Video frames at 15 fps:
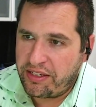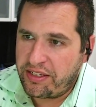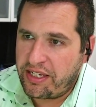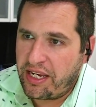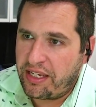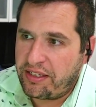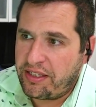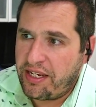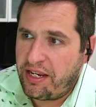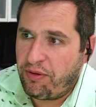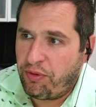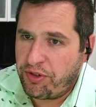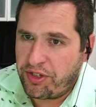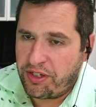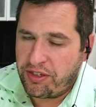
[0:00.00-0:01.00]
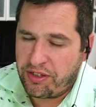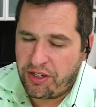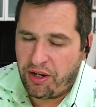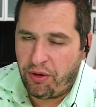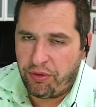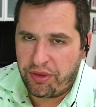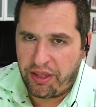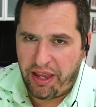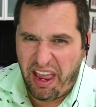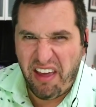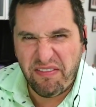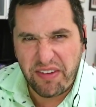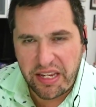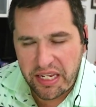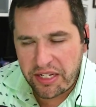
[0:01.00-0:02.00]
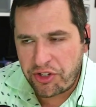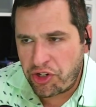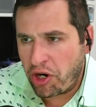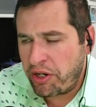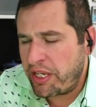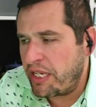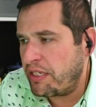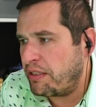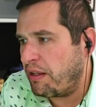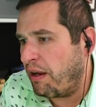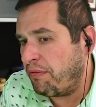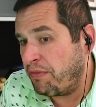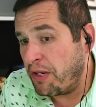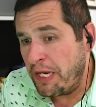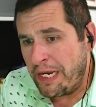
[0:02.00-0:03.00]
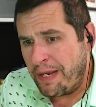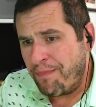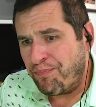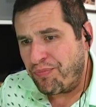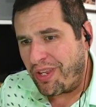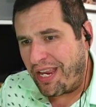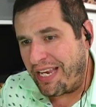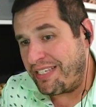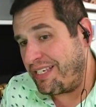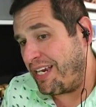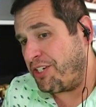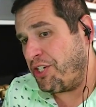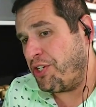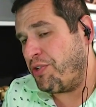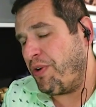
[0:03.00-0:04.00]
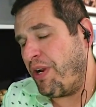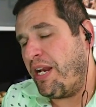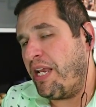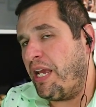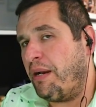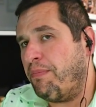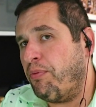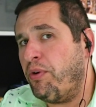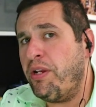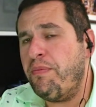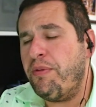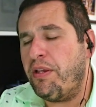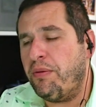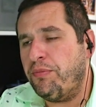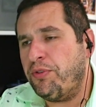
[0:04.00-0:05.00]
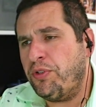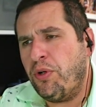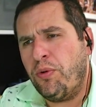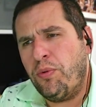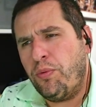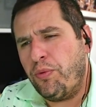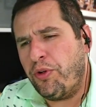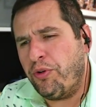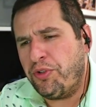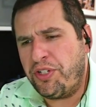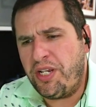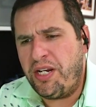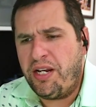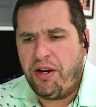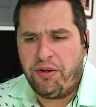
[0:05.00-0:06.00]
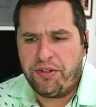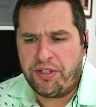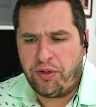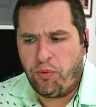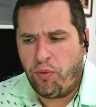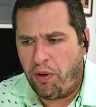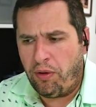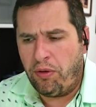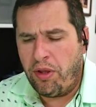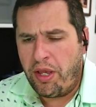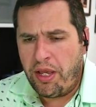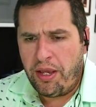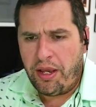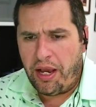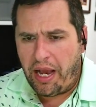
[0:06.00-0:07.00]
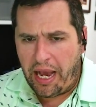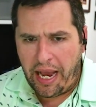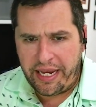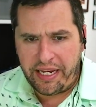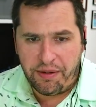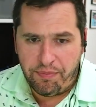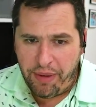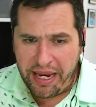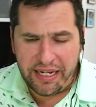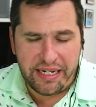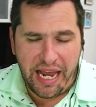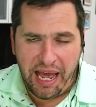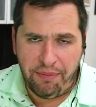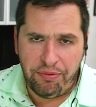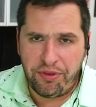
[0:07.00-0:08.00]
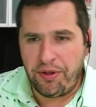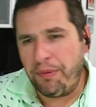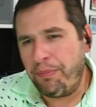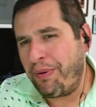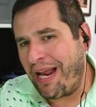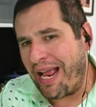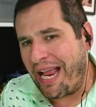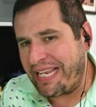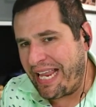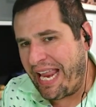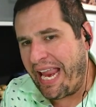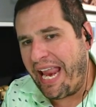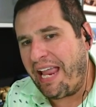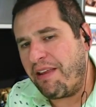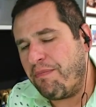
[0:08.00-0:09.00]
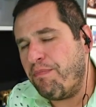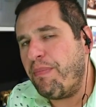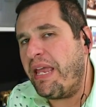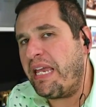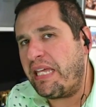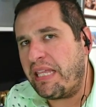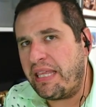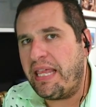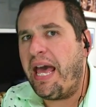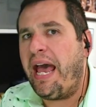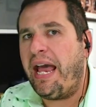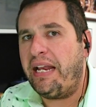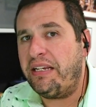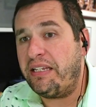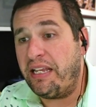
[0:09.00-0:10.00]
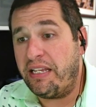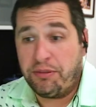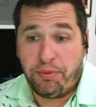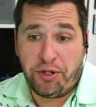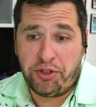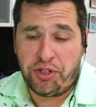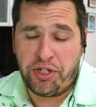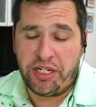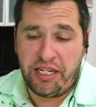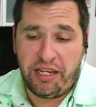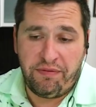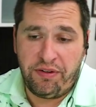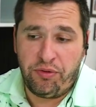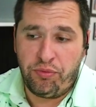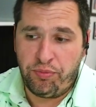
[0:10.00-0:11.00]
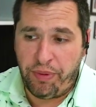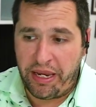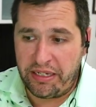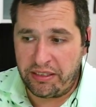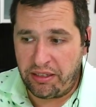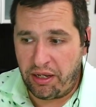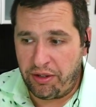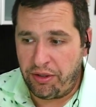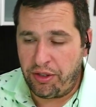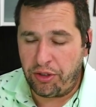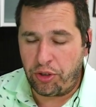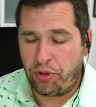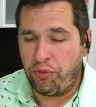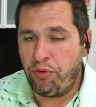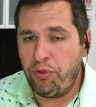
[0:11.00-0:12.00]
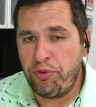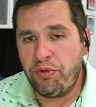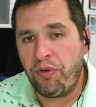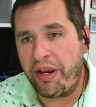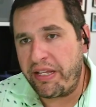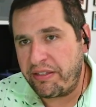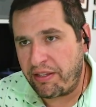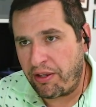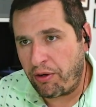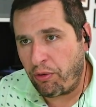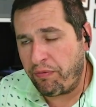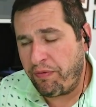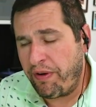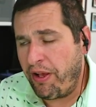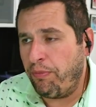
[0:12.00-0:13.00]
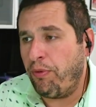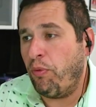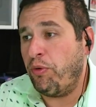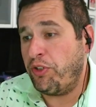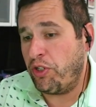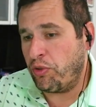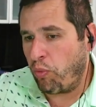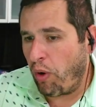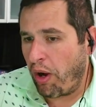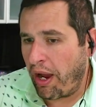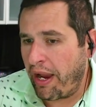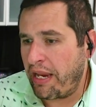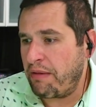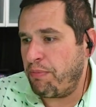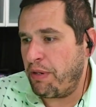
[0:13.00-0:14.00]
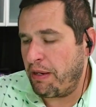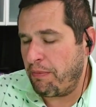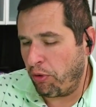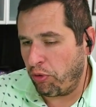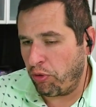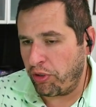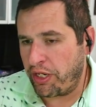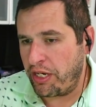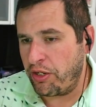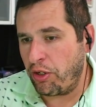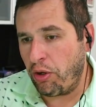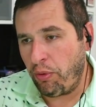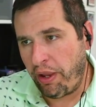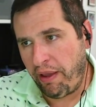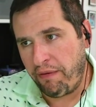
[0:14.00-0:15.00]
CST, which is, you know, the heavy junky stuff, is actually trading at a premium. So you're sitting here and it's like, well, I can make naphtha, but I can't make that, especially given based on the crude grades that are available, which is why people are looking to go